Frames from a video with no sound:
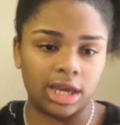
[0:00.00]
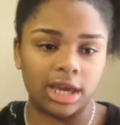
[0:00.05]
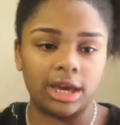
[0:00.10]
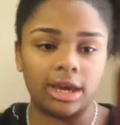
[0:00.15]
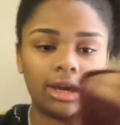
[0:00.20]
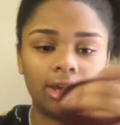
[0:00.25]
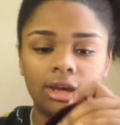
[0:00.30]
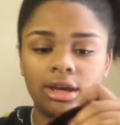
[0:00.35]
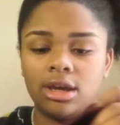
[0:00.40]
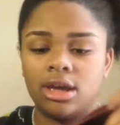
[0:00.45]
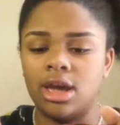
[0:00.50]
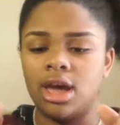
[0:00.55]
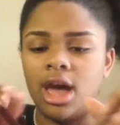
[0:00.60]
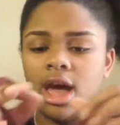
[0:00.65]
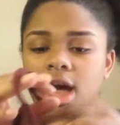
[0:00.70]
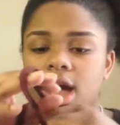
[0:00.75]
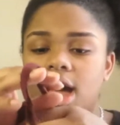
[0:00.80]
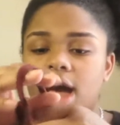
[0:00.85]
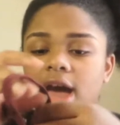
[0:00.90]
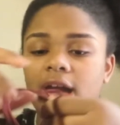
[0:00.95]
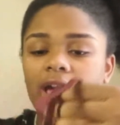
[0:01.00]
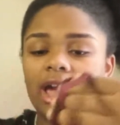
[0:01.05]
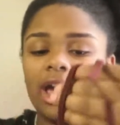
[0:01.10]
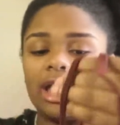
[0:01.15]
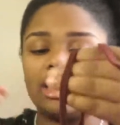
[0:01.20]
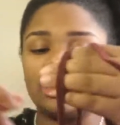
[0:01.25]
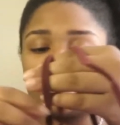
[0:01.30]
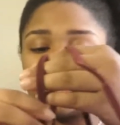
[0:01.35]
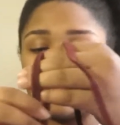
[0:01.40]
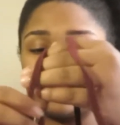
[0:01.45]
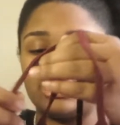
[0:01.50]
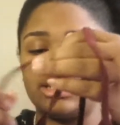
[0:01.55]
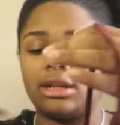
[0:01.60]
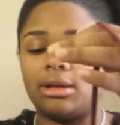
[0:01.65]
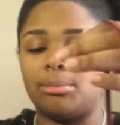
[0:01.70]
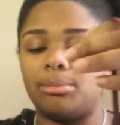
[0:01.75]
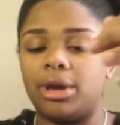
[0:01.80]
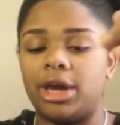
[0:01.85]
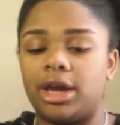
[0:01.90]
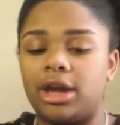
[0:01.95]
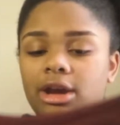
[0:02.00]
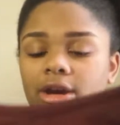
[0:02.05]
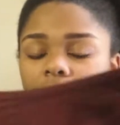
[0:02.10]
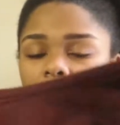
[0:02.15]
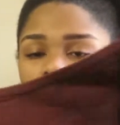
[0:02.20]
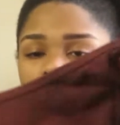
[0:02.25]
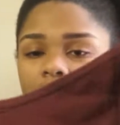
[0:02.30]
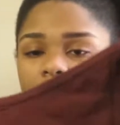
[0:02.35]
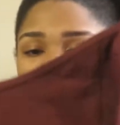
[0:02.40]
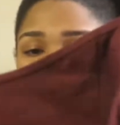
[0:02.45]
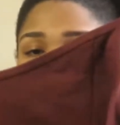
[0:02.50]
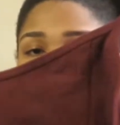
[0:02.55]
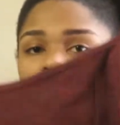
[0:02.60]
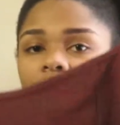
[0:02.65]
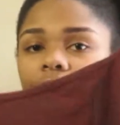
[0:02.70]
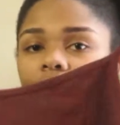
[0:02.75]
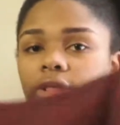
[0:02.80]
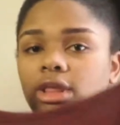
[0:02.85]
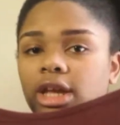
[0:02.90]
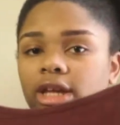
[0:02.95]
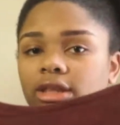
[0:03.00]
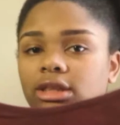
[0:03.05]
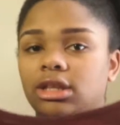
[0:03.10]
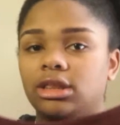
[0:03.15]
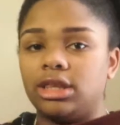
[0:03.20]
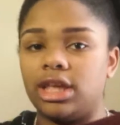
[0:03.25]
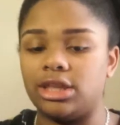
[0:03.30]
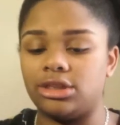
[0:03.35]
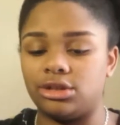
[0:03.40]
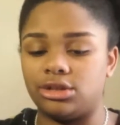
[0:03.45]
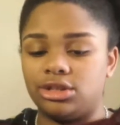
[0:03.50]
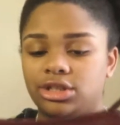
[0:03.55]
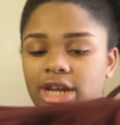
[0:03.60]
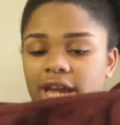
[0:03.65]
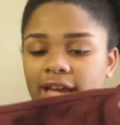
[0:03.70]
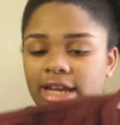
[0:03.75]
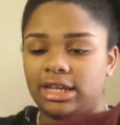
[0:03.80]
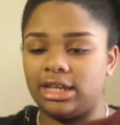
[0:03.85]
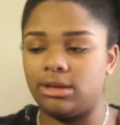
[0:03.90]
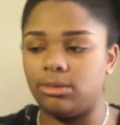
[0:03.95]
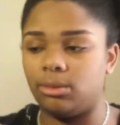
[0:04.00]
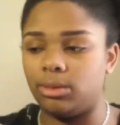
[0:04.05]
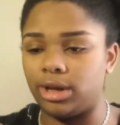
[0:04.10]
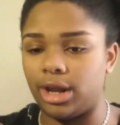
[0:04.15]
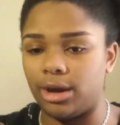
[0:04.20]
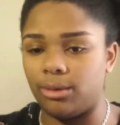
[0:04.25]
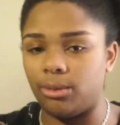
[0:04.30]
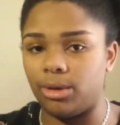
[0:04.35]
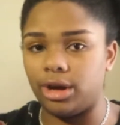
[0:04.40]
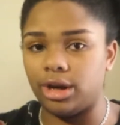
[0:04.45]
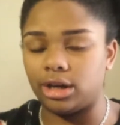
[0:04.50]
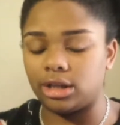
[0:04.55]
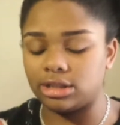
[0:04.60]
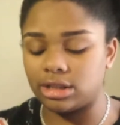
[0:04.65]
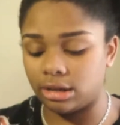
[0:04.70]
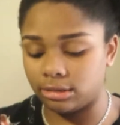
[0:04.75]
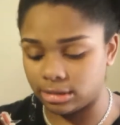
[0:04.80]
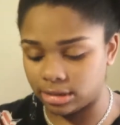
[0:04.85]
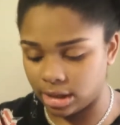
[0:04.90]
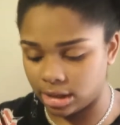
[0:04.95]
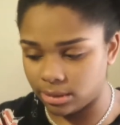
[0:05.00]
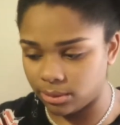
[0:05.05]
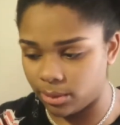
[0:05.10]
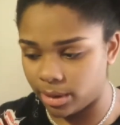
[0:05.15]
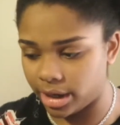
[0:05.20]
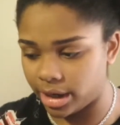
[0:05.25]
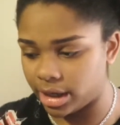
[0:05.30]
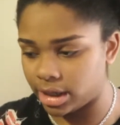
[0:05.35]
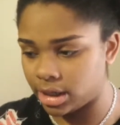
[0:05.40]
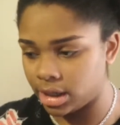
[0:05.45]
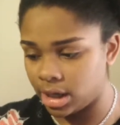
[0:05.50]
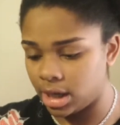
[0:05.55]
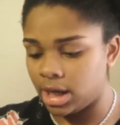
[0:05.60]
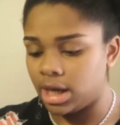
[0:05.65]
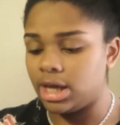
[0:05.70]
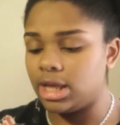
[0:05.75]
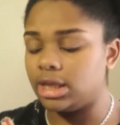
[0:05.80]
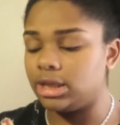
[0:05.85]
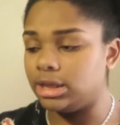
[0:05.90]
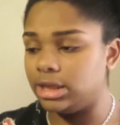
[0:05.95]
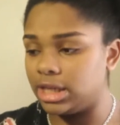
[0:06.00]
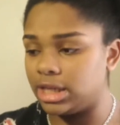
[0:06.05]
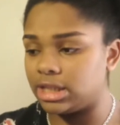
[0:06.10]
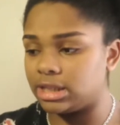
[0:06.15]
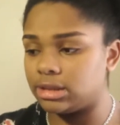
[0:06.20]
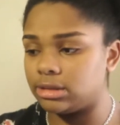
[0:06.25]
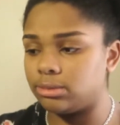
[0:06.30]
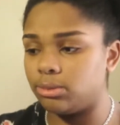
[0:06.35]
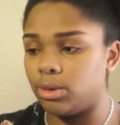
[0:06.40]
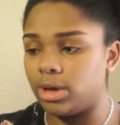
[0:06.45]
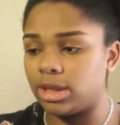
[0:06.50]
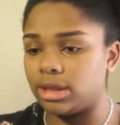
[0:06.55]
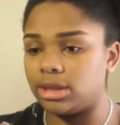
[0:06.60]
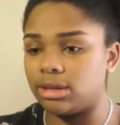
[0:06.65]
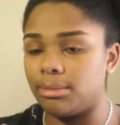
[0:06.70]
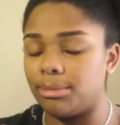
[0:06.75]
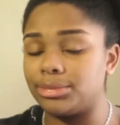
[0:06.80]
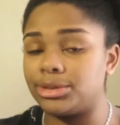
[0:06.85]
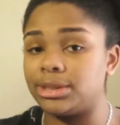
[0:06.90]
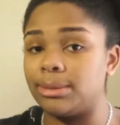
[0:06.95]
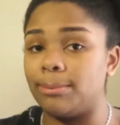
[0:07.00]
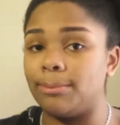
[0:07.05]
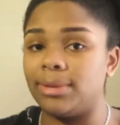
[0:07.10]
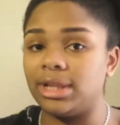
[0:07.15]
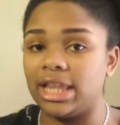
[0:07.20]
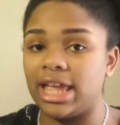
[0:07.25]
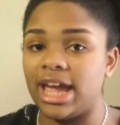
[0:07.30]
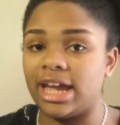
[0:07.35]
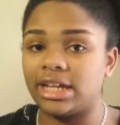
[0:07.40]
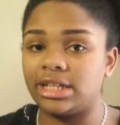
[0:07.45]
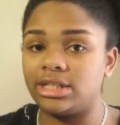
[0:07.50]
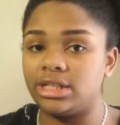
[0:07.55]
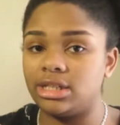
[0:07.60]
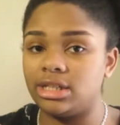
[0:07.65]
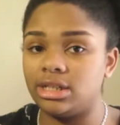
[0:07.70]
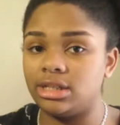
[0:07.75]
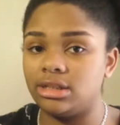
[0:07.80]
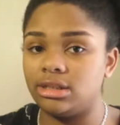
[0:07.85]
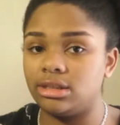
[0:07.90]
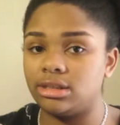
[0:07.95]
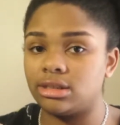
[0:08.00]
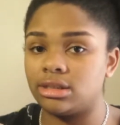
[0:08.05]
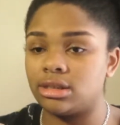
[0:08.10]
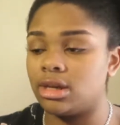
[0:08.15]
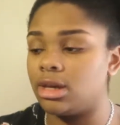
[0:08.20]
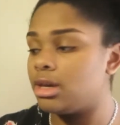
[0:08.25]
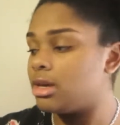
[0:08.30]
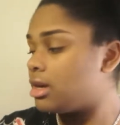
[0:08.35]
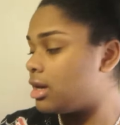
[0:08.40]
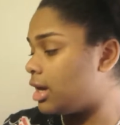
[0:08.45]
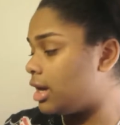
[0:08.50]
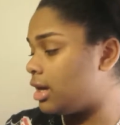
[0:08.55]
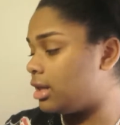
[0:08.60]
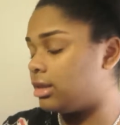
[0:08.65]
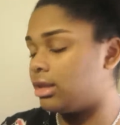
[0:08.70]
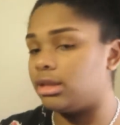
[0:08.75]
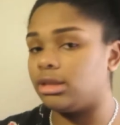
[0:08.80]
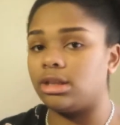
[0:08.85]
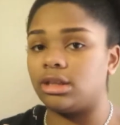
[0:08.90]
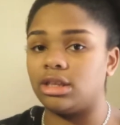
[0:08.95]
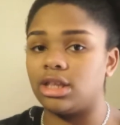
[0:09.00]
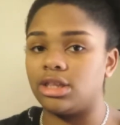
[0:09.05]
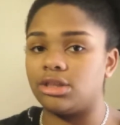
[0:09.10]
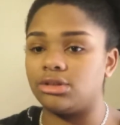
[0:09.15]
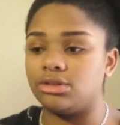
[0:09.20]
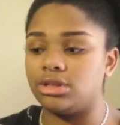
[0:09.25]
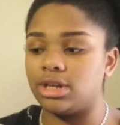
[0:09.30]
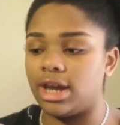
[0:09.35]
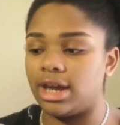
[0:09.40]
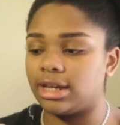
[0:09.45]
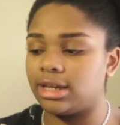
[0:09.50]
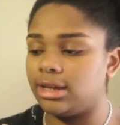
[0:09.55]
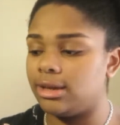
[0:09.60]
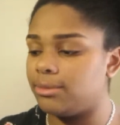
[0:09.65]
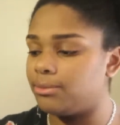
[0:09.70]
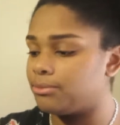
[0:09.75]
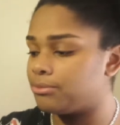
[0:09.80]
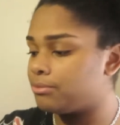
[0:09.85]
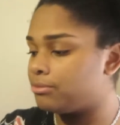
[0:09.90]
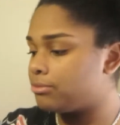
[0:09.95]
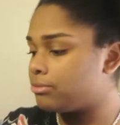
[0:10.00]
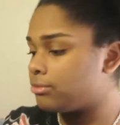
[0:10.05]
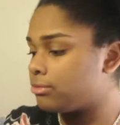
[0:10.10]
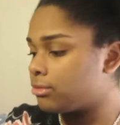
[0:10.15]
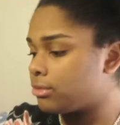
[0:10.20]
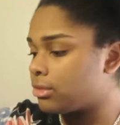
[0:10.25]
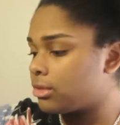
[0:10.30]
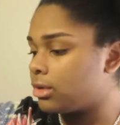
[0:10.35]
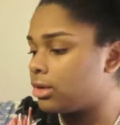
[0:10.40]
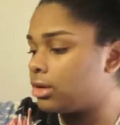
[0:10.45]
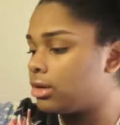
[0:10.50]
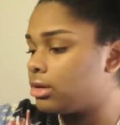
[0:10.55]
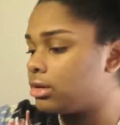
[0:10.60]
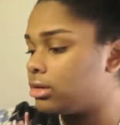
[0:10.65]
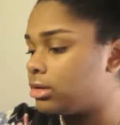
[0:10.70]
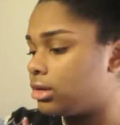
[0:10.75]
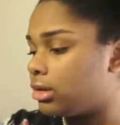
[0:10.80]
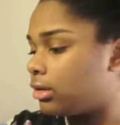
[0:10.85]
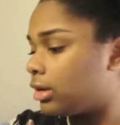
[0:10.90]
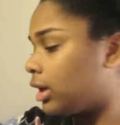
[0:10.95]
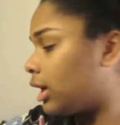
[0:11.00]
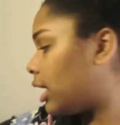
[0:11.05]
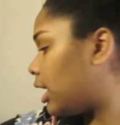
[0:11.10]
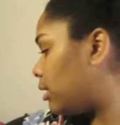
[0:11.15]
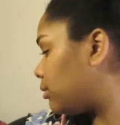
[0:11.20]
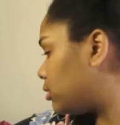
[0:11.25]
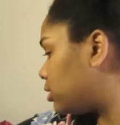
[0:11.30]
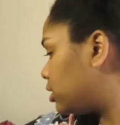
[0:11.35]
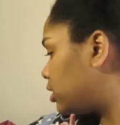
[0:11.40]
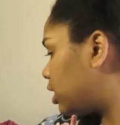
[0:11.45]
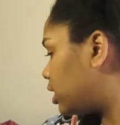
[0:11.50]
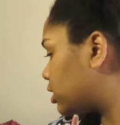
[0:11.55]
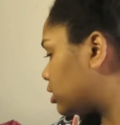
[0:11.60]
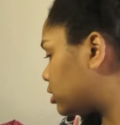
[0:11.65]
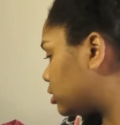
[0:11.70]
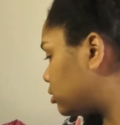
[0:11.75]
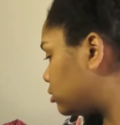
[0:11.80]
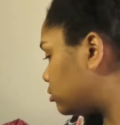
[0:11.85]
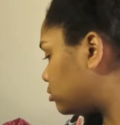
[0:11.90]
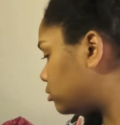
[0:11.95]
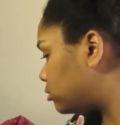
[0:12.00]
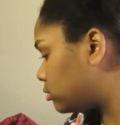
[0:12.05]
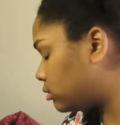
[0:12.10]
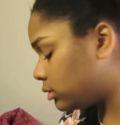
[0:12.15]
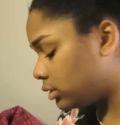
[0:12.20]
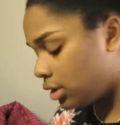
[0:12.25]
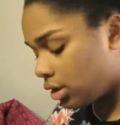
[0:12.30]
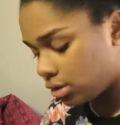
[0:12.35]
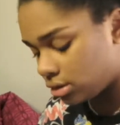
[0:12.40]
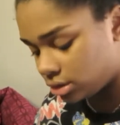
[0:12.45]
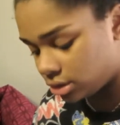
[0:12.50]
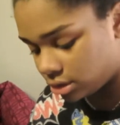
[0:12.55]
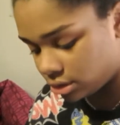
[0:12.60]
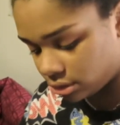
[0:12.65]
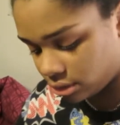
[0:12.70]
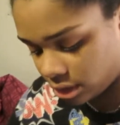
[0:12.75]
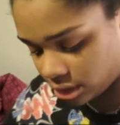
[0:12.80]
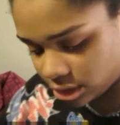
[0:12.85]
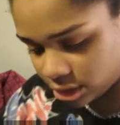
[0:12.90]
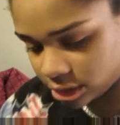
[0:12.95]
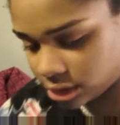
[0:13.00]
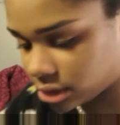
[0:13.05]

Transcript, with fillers: Yeah. I got it kind of to pair with the, foot, like, the leather jacket when I wear, because I was going to wear this with some black jeans and then the leather jacket. So yeah, I really like, those two are